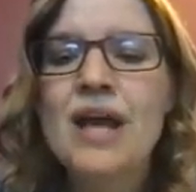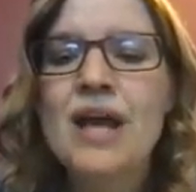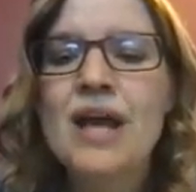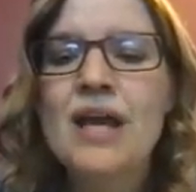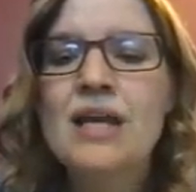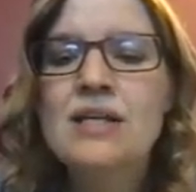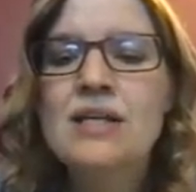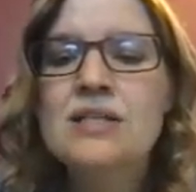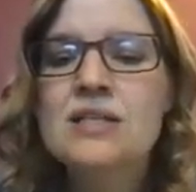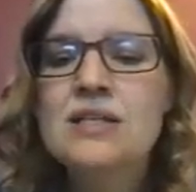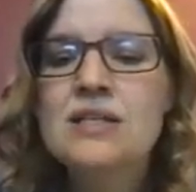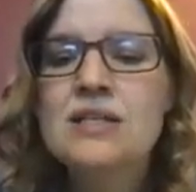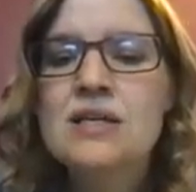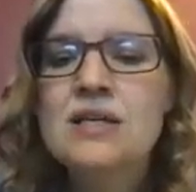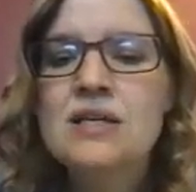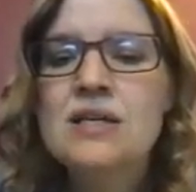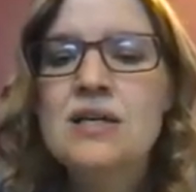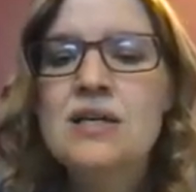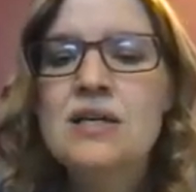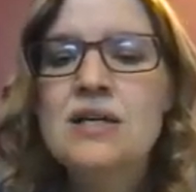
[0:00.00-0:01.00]
8,
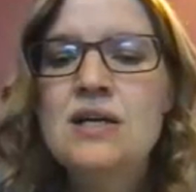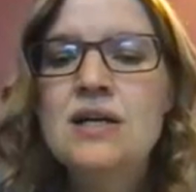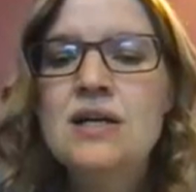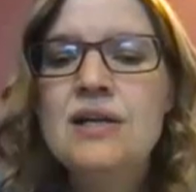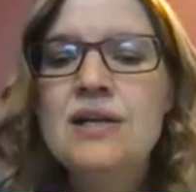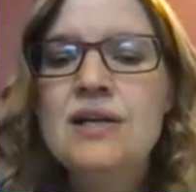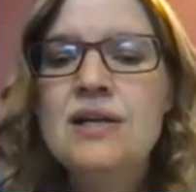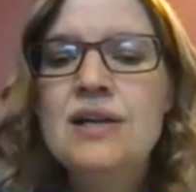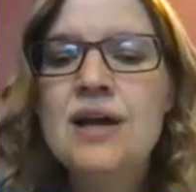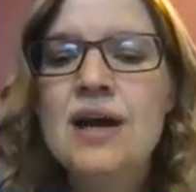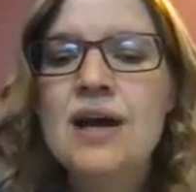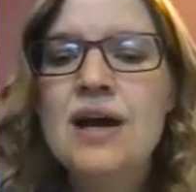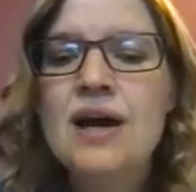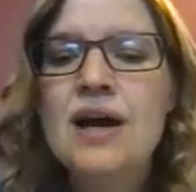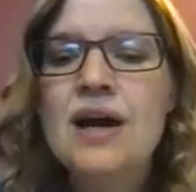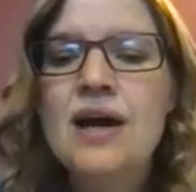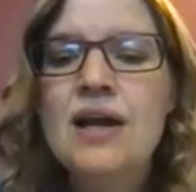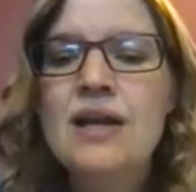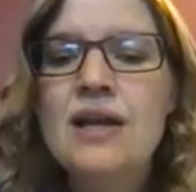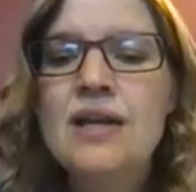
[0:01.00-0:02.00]

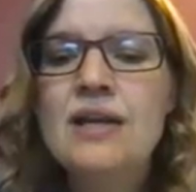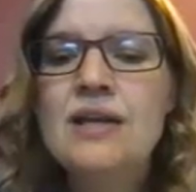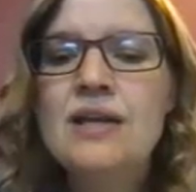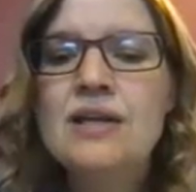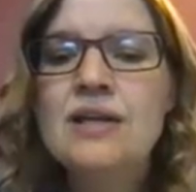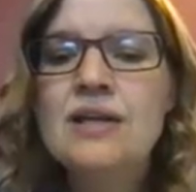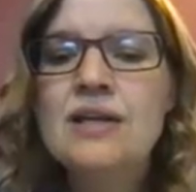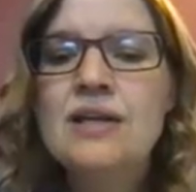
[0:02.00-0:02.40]
9,